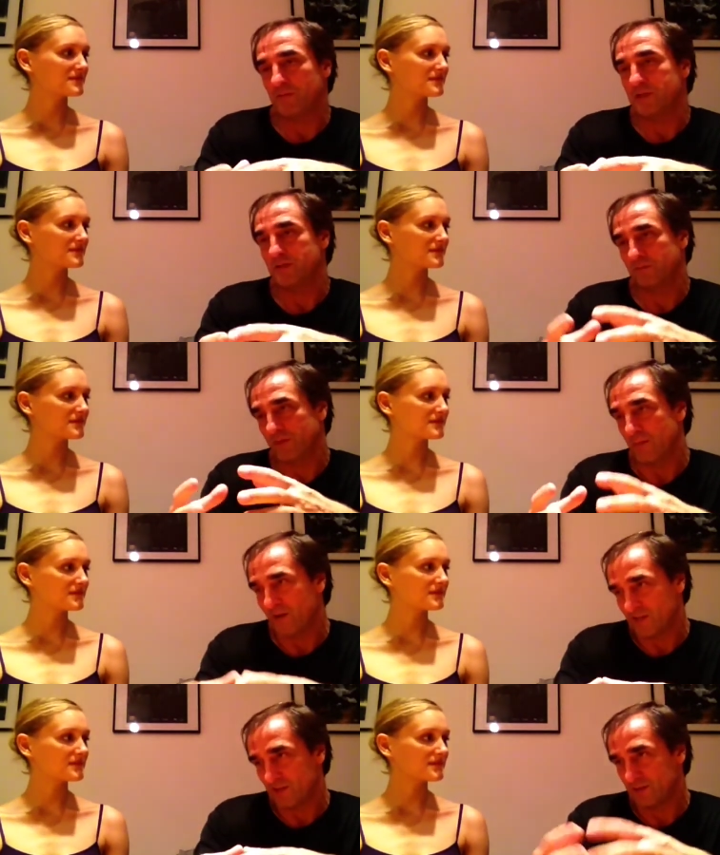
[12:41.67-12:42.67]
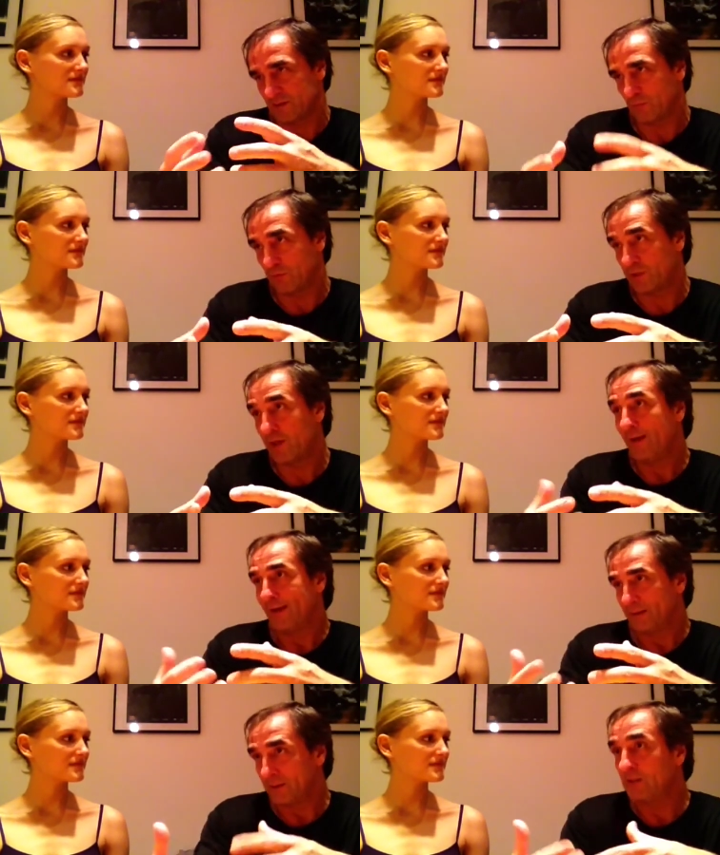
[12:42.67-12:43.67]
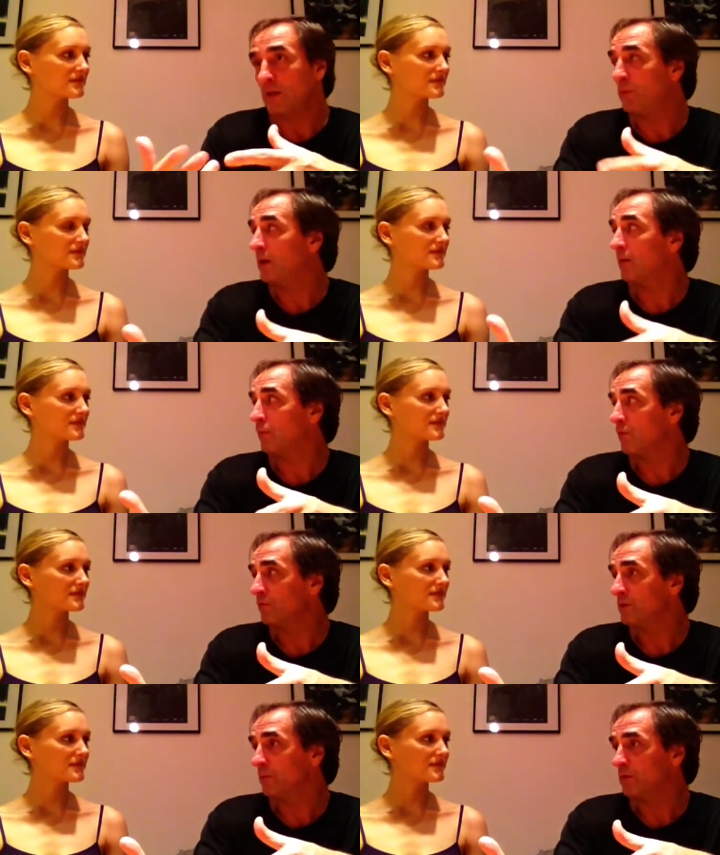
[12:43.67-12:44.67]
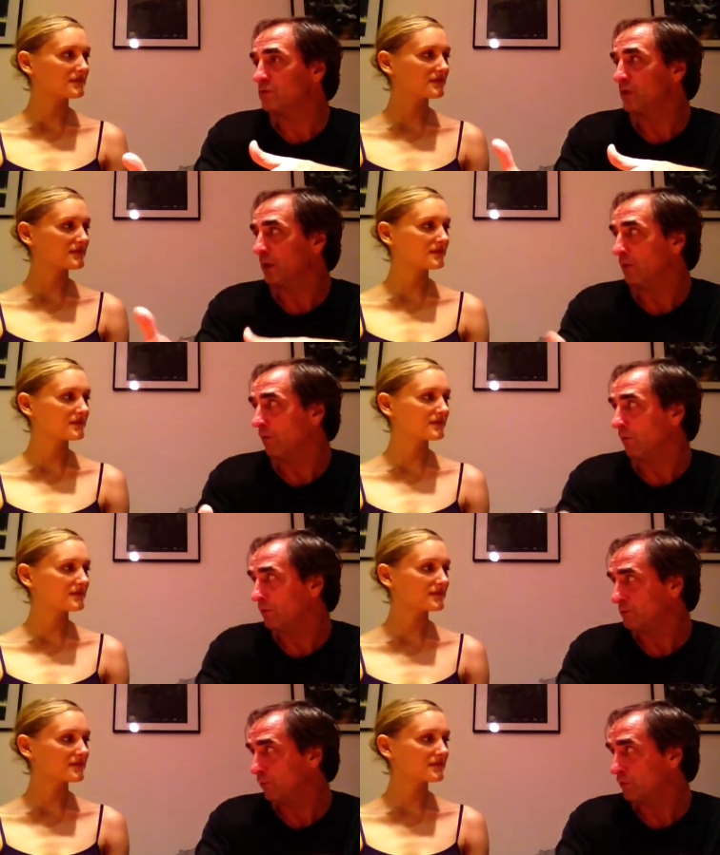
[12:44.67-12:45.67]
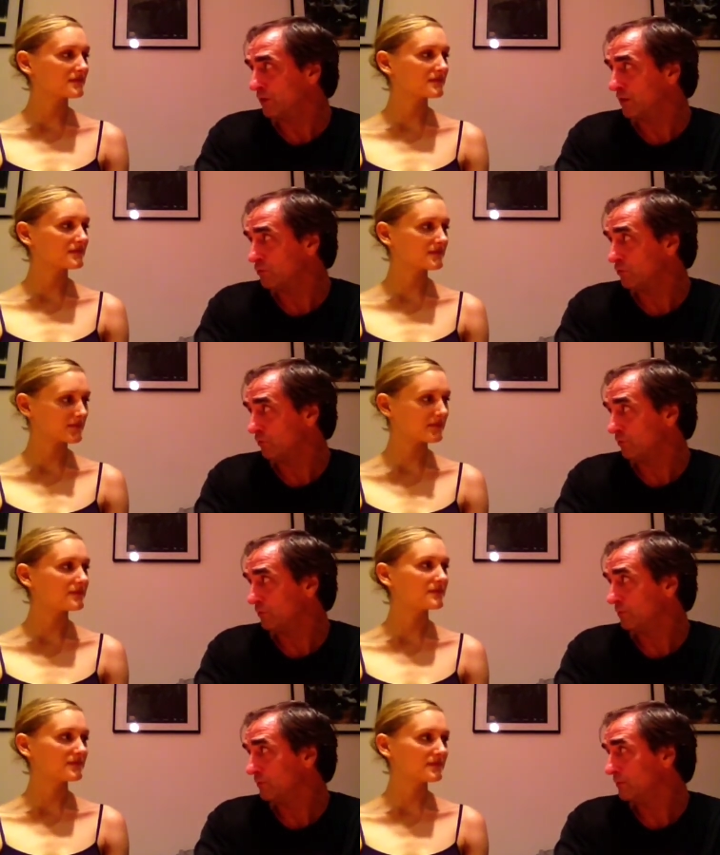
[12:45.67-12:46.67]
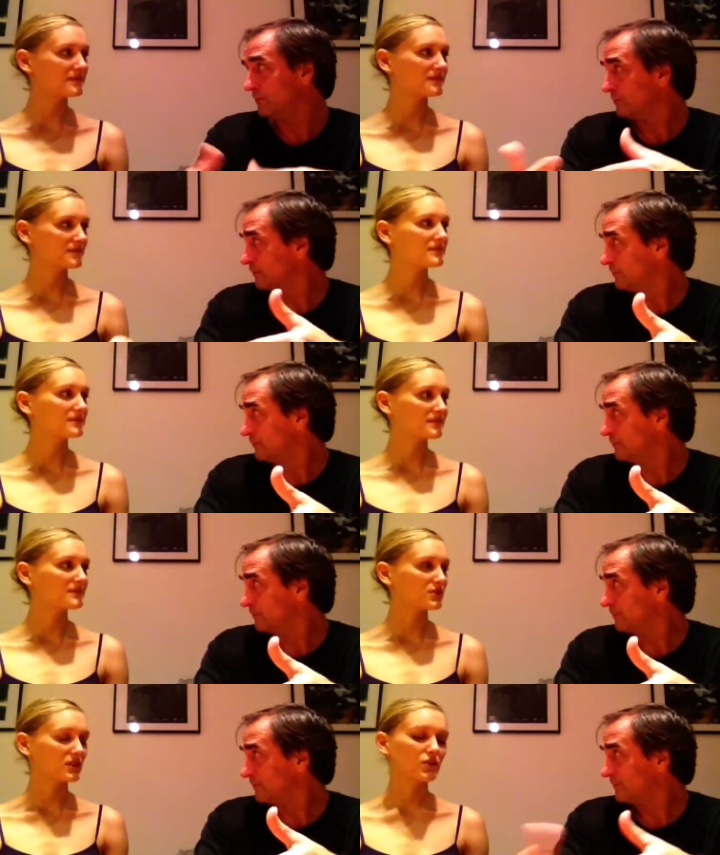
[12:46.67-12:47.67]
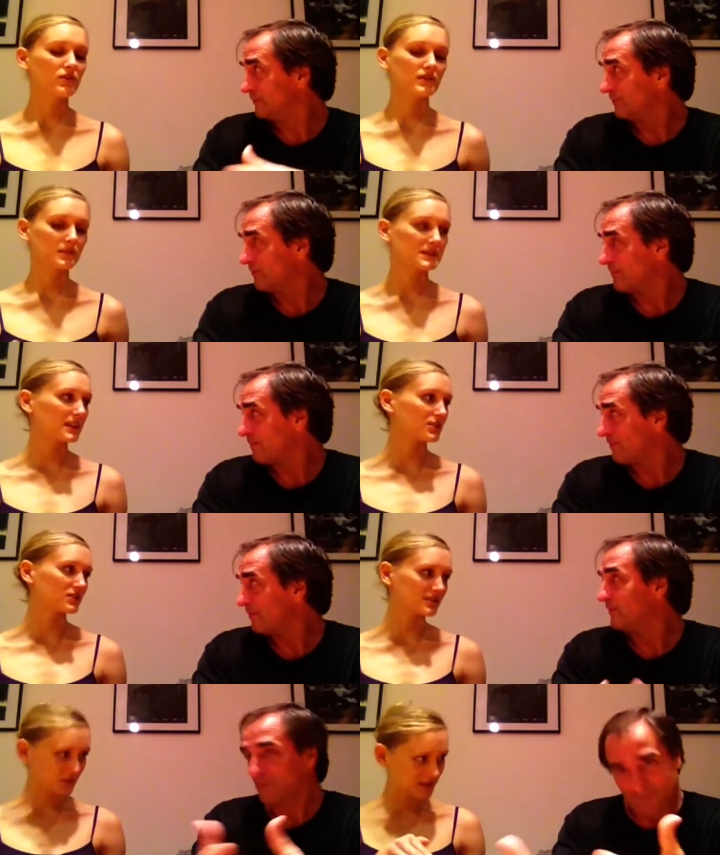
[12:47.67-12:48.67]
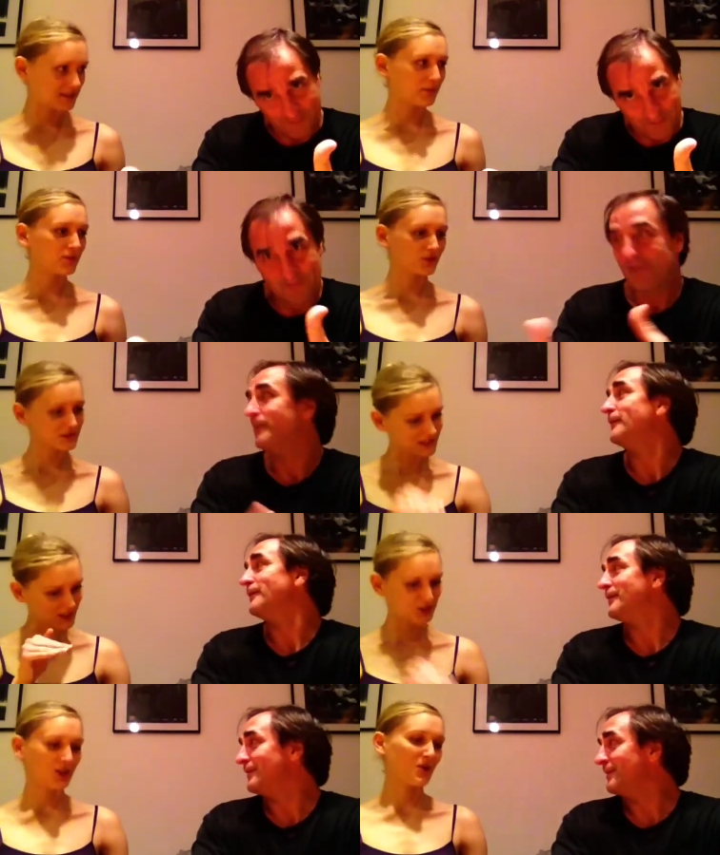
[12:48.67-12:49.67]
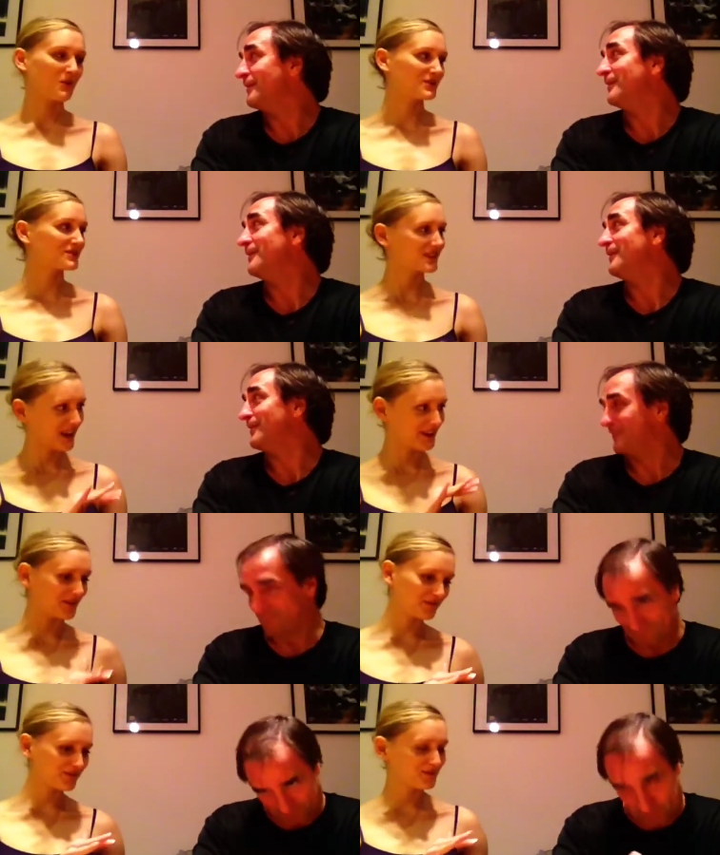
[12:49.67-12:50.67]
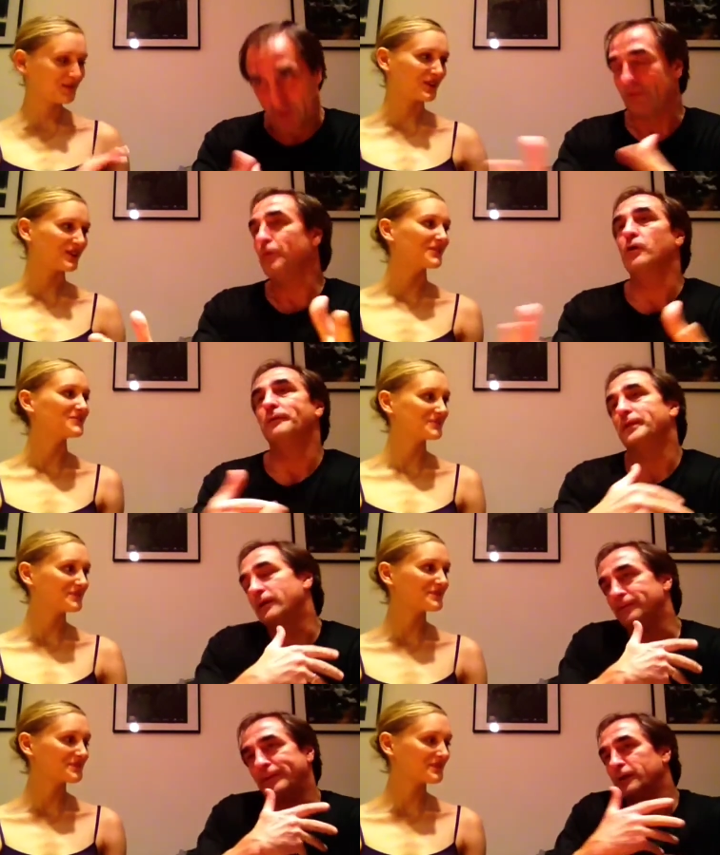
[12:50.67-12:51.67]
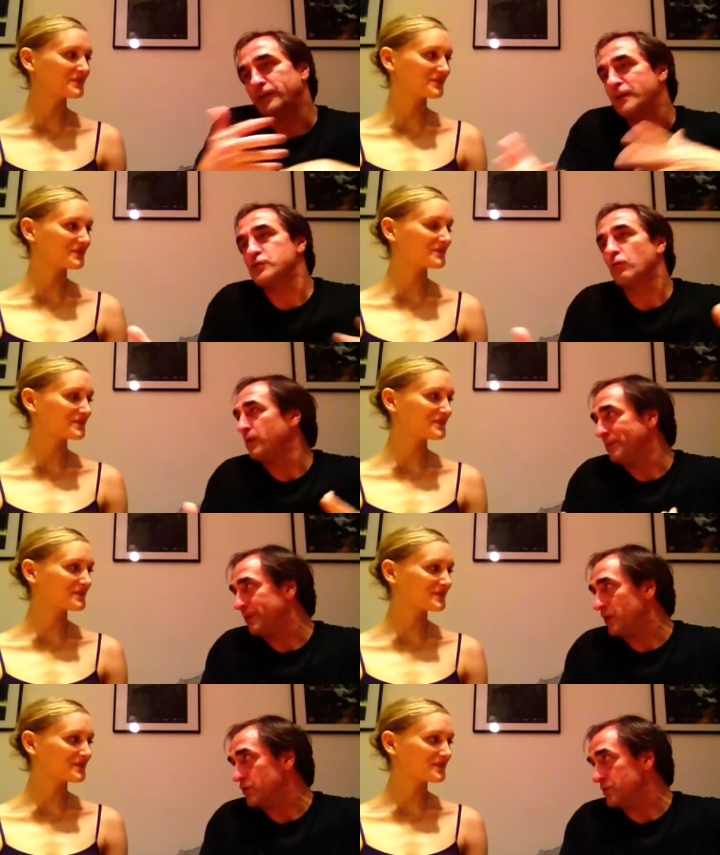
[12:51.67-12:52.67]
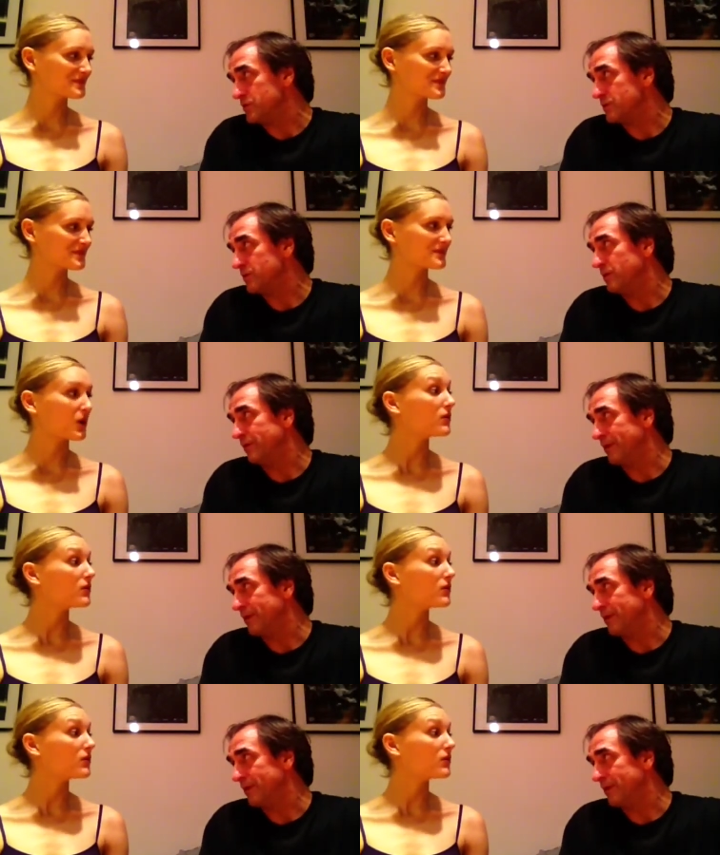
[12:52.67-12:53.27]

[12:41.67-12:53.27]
Speaker 1: myself. Their muscles, the body, and then they become confident because they know what body can do. Mm-hmm.
Speaker 2: So they know their limitations when they step foot on stage. They know it's kind of.
Speaker 1: Yeah, no, the, the, there's no limitations. Oh.